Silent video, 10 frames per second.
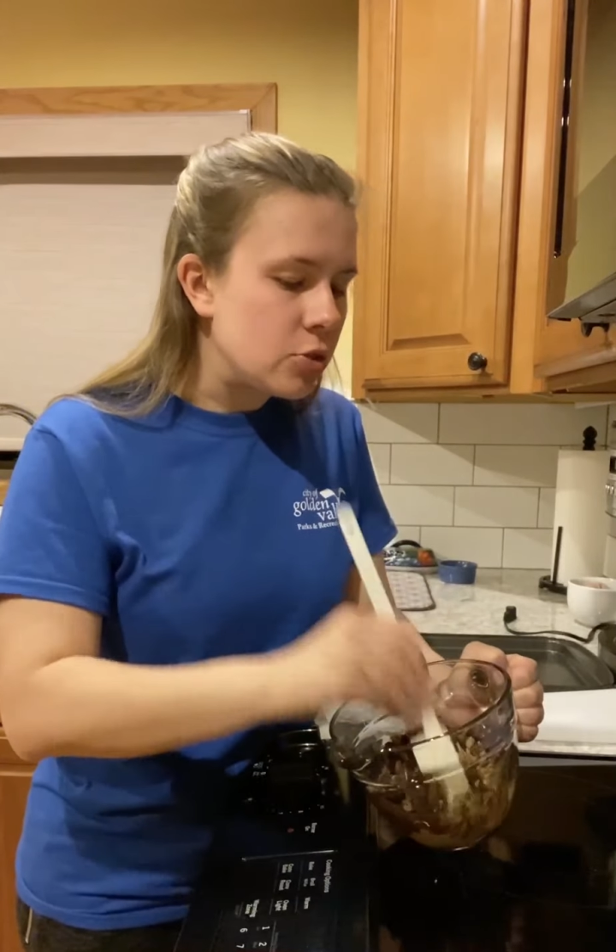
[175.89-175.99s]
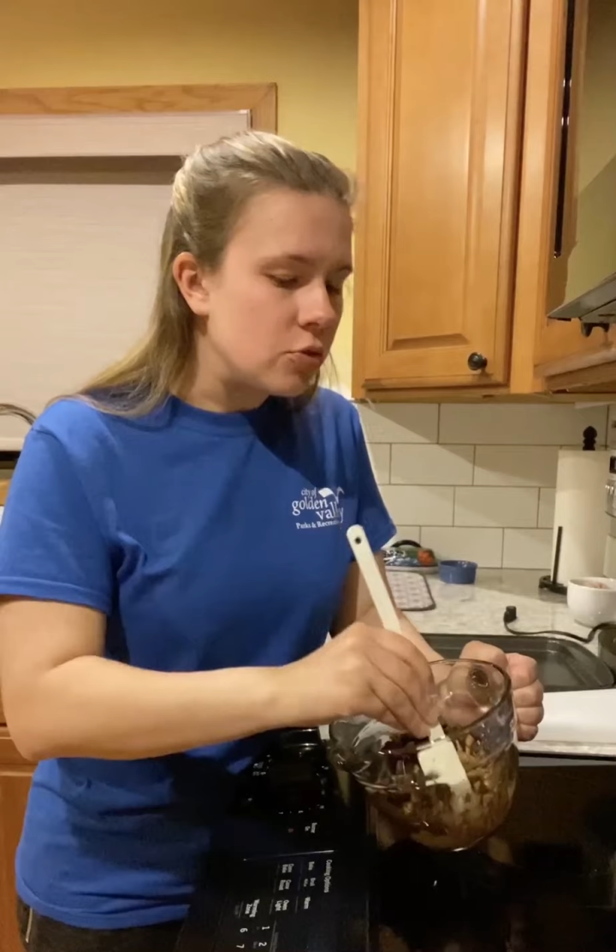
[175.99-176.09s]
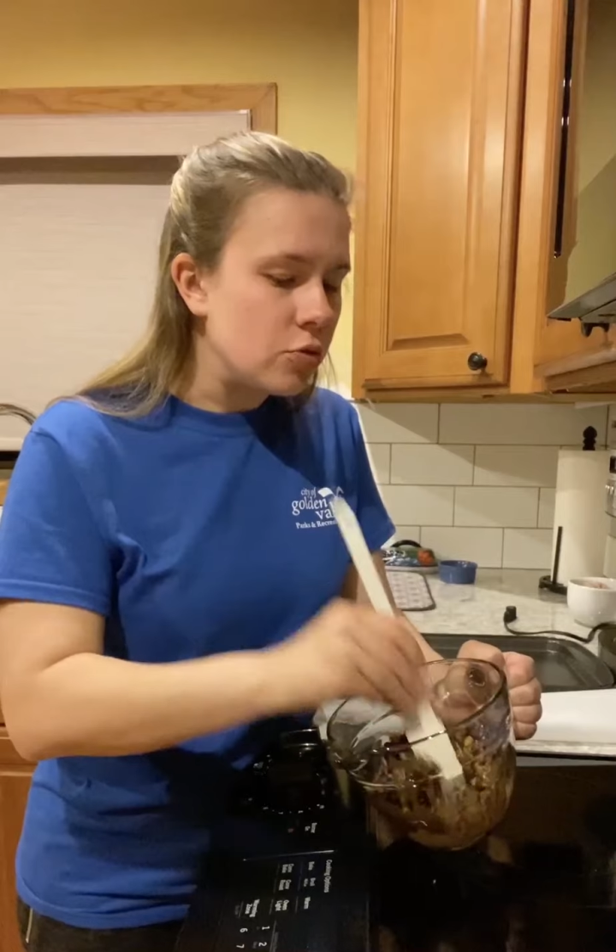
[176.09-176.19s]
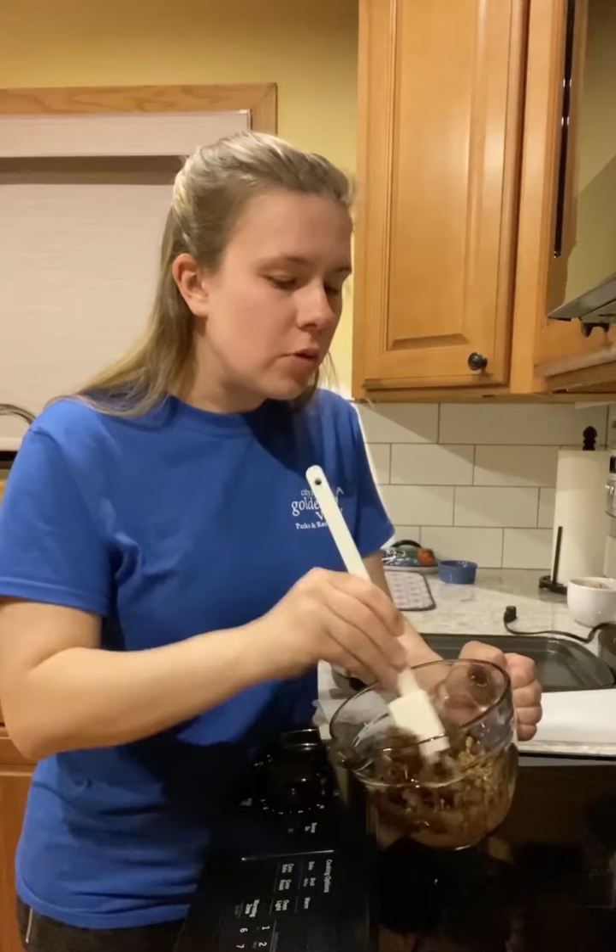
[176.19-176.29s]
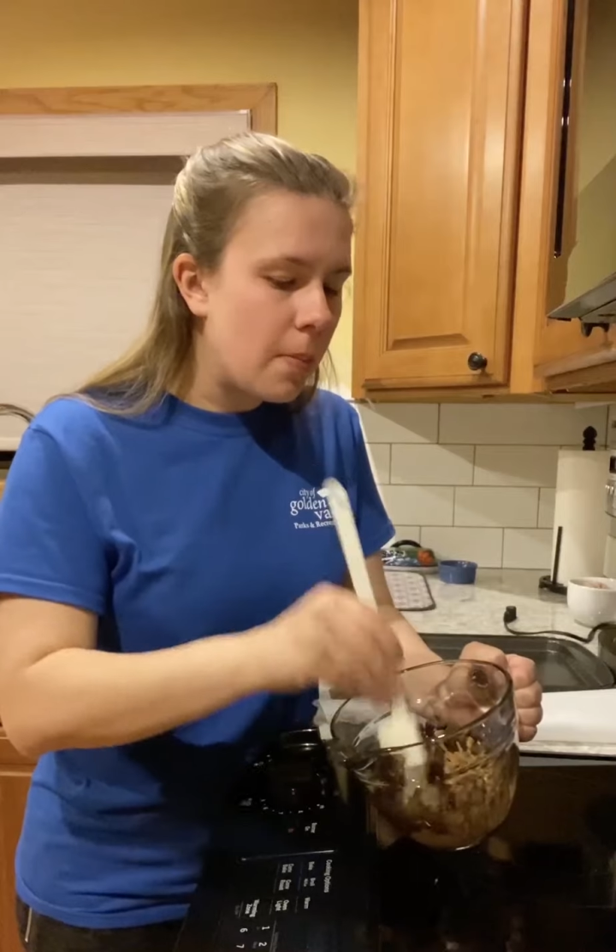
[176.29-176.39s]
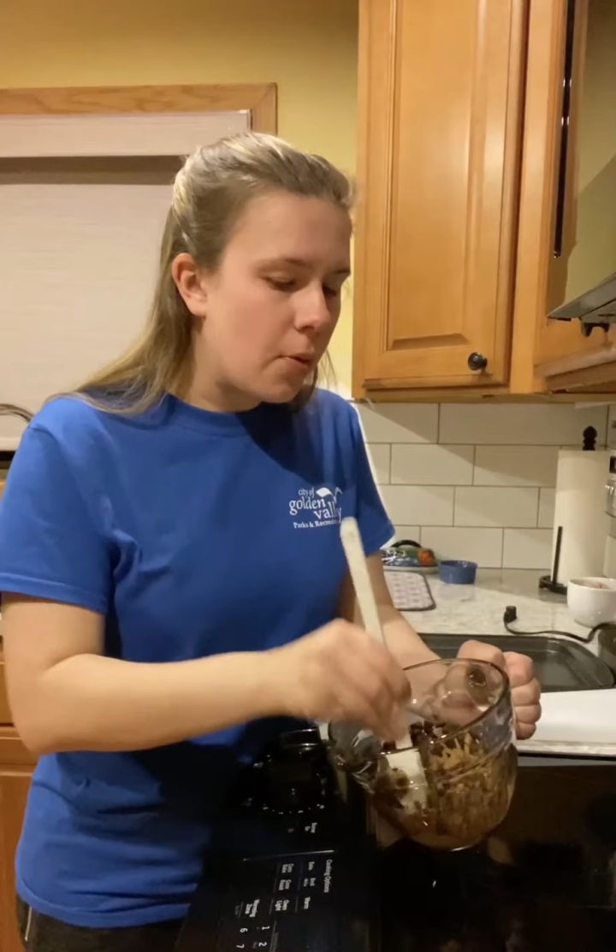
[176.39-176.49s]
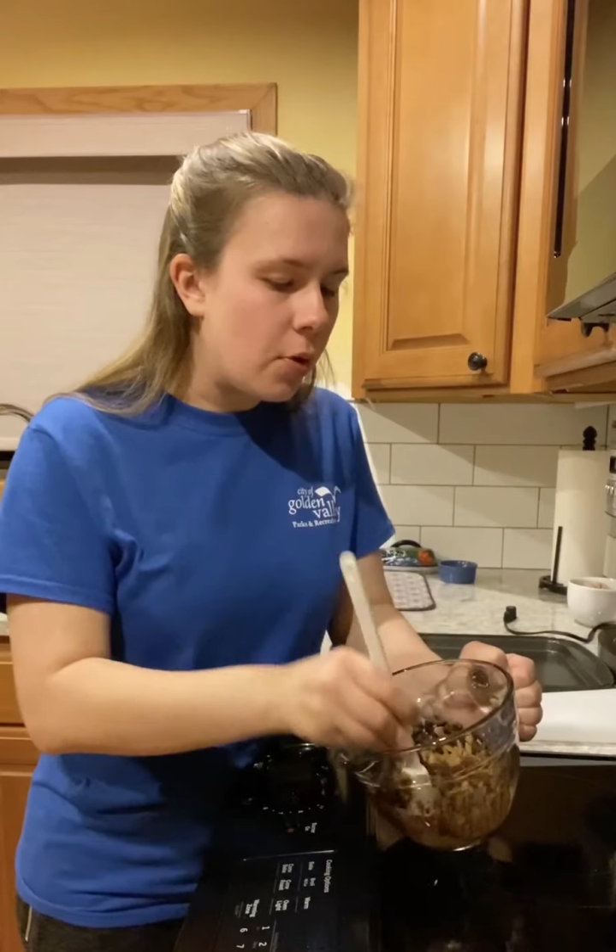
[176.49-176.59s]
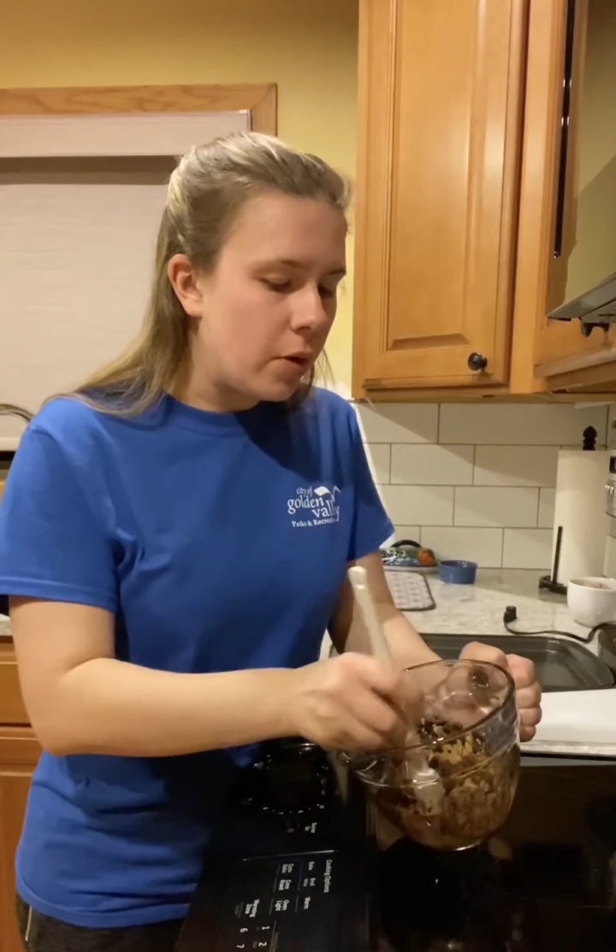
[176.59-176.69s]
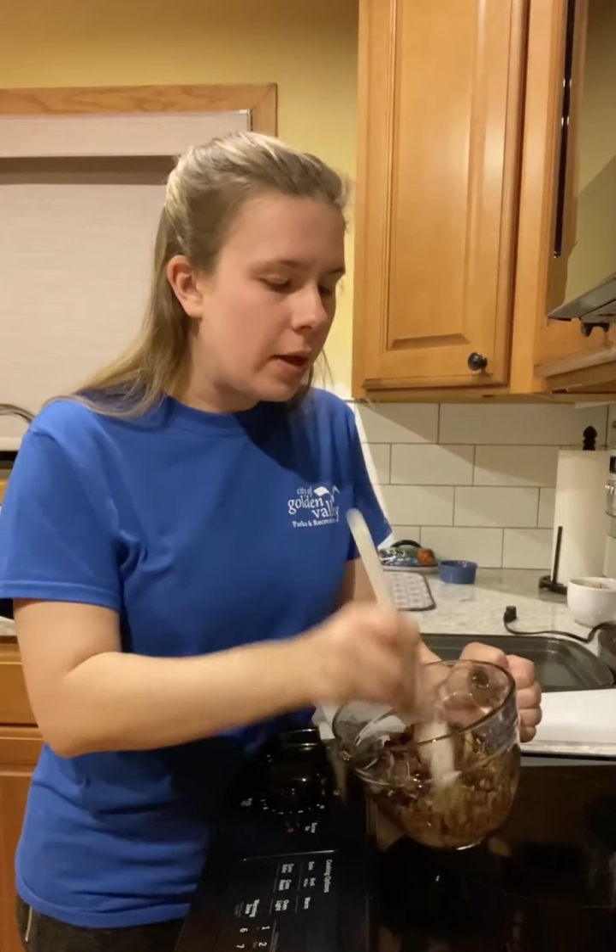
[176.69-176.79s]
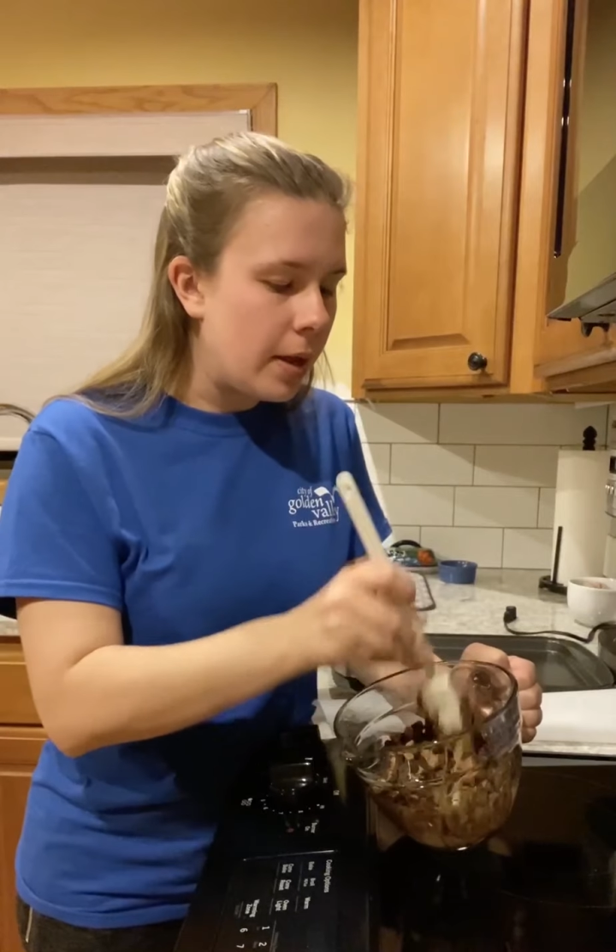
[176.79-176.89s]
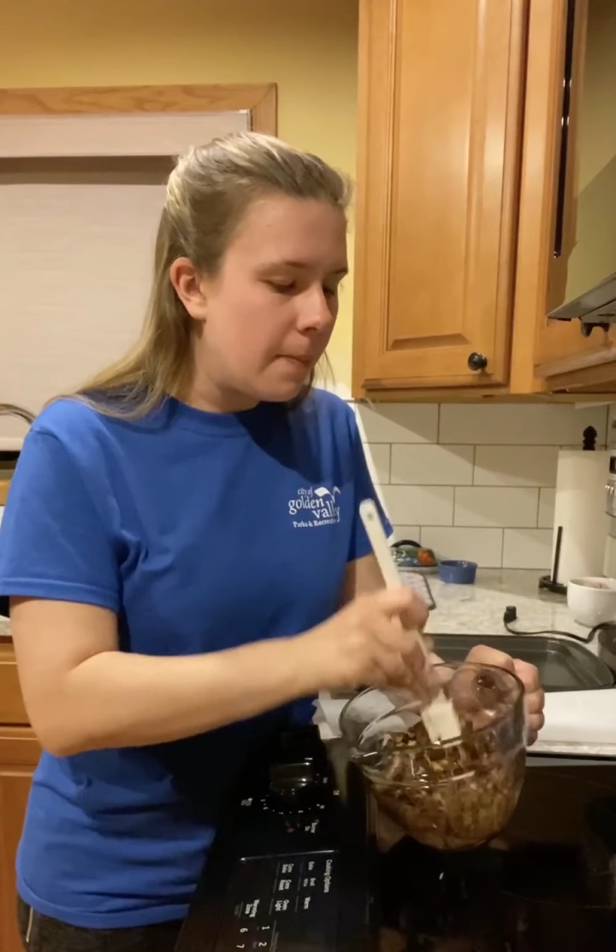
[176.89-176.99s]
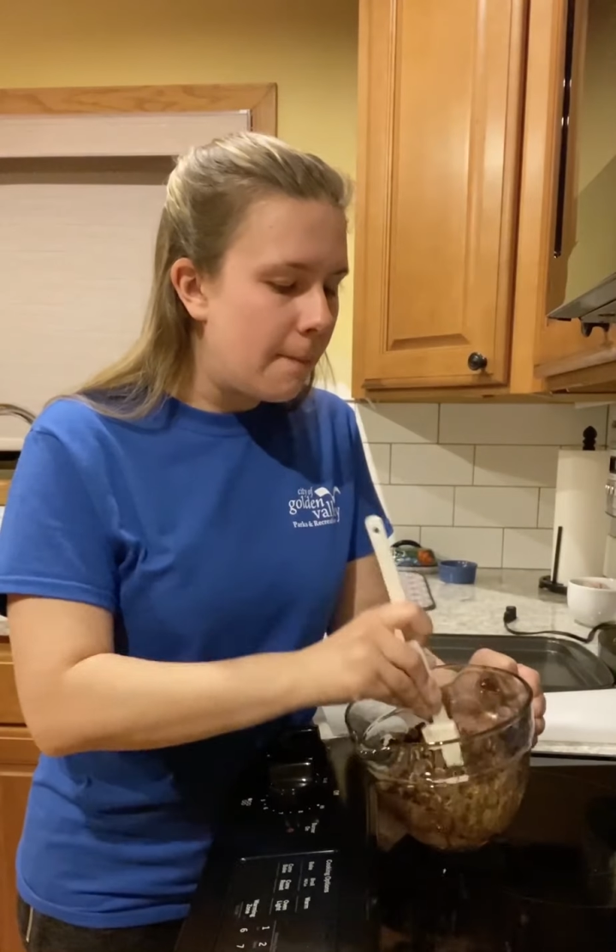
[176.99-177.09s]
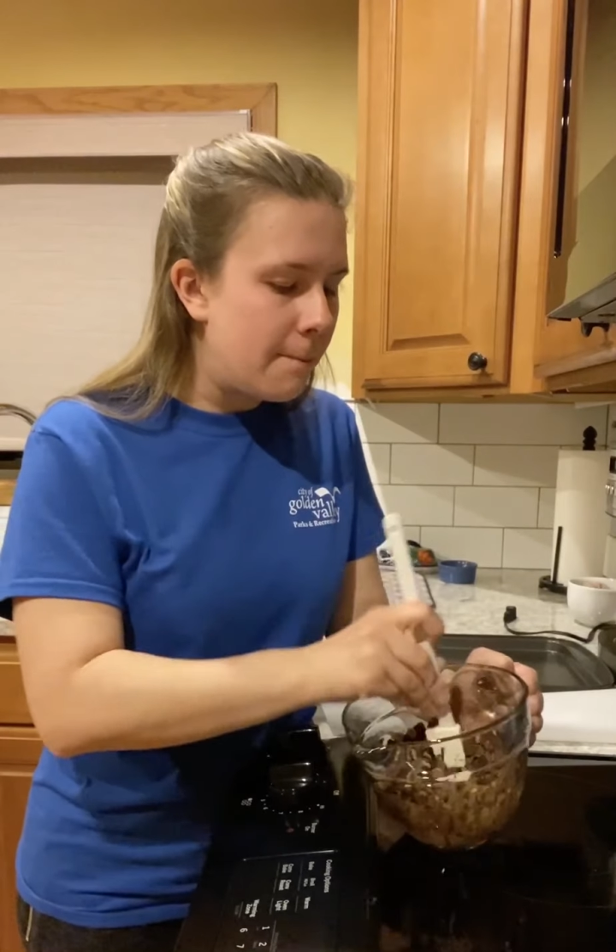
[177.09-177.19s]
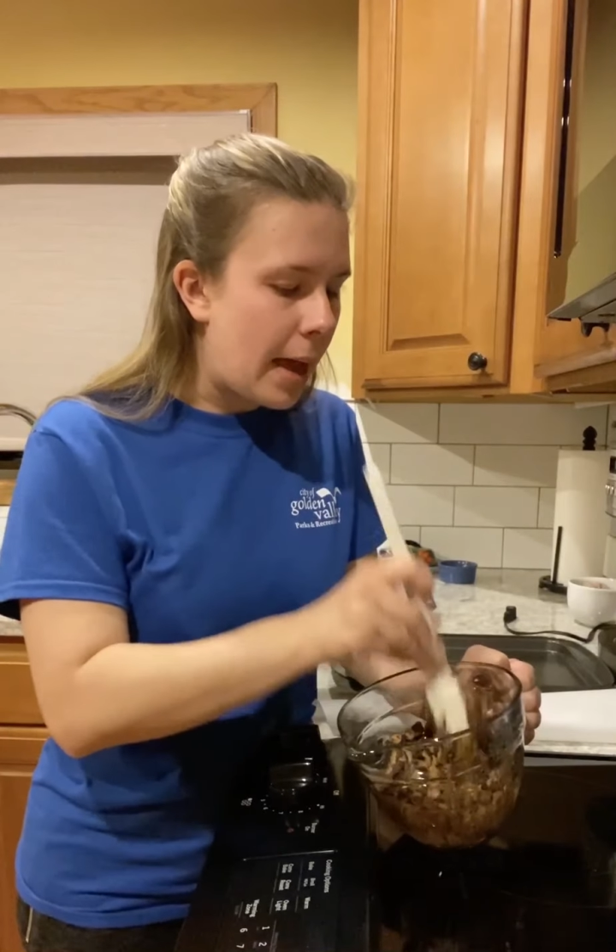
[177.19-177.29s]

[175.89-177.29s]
to put it